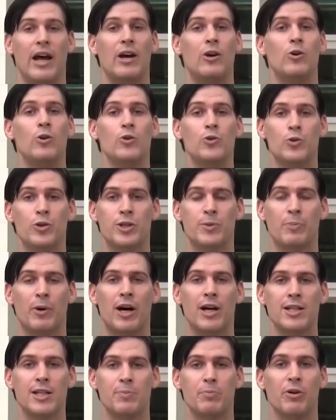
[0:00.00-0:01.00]
Now, who's
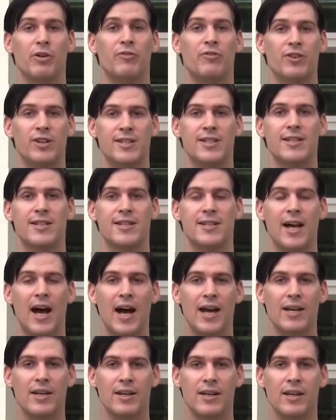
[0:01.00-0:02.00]
responsible for
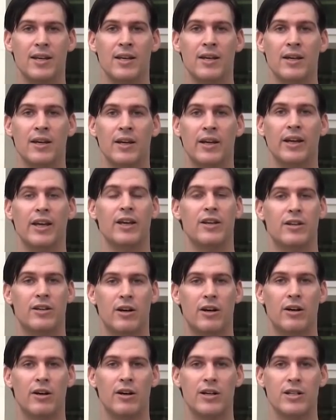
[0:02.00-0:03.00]
society
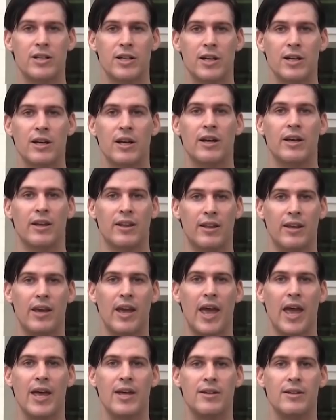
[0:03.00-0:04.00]
encouraging
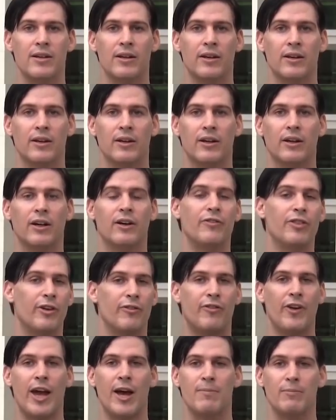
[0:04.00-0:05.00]
the end of
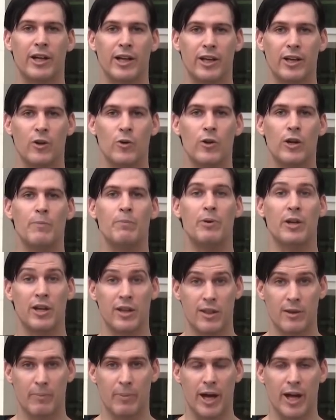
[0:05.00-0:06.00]
the family unit
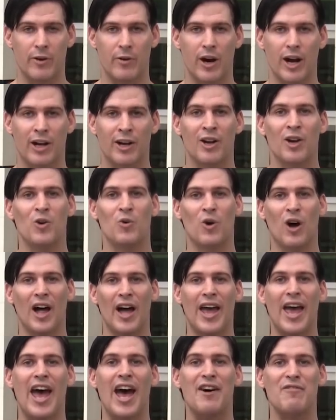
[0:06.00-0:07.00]
being the bedrock. Well,
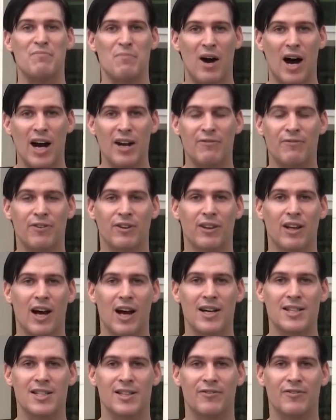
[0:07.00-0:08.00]
I have my
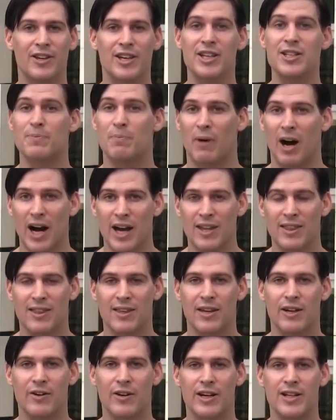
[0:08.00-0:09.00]
philosophies, my
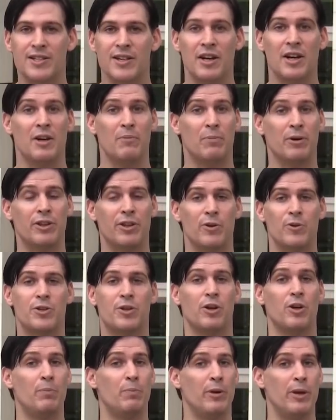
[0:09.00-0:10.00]
theories, but
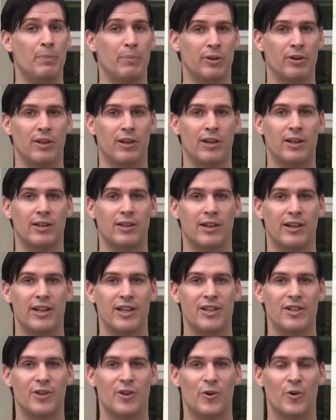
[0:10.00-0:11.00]
those could be
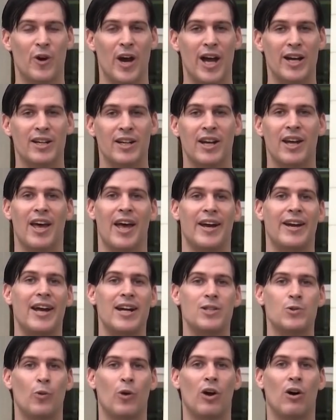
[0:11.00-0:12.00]
politically incorrect. And
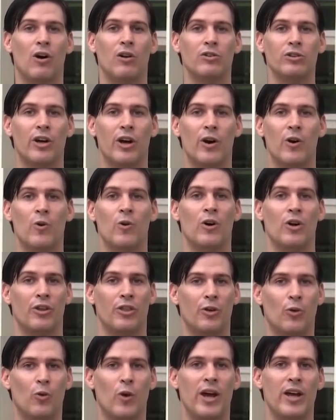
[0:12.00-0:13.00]
as we all know,
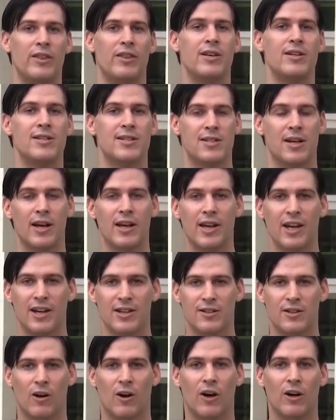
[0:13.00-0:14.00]
the way this site
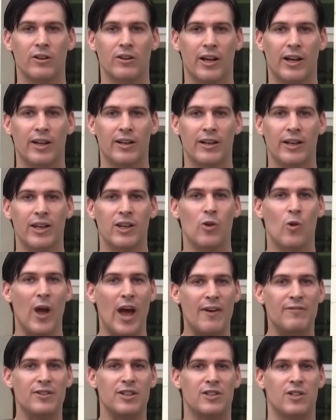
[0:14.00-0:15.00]
has gone lately, you
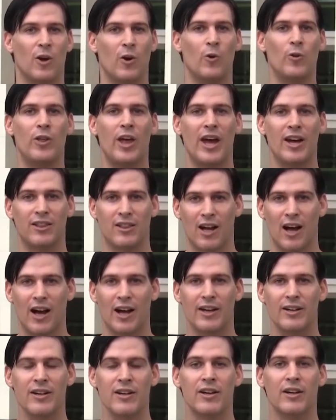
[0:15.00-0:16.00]
have to toe that
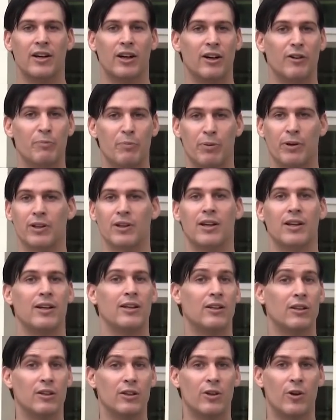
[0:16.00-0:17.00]
line of
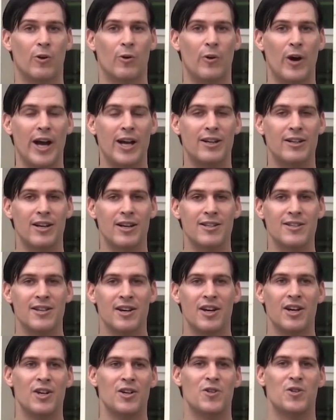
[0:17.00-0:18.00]
political
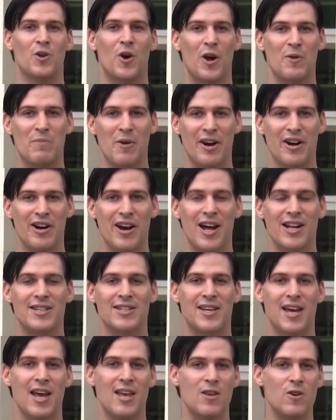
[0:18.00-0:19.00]
correctness. So I'd better
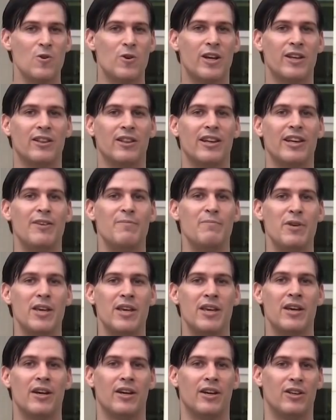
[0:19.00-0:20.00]
not say. You can leave
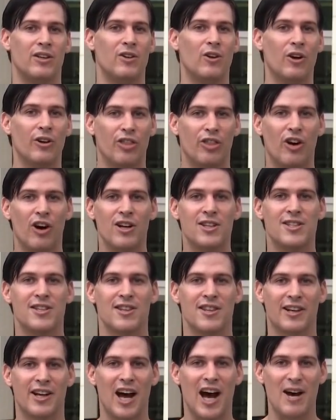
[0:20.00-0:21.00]
me your thoughts
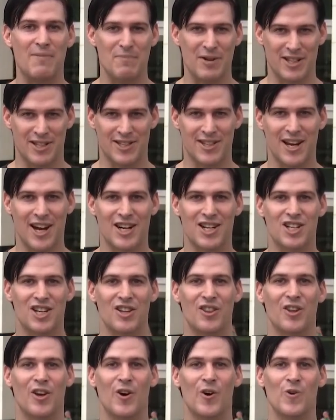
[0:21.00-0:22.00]
in the comments
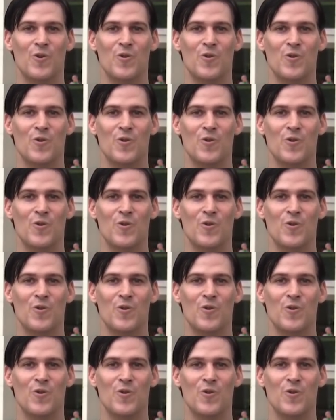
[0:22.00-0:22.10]
section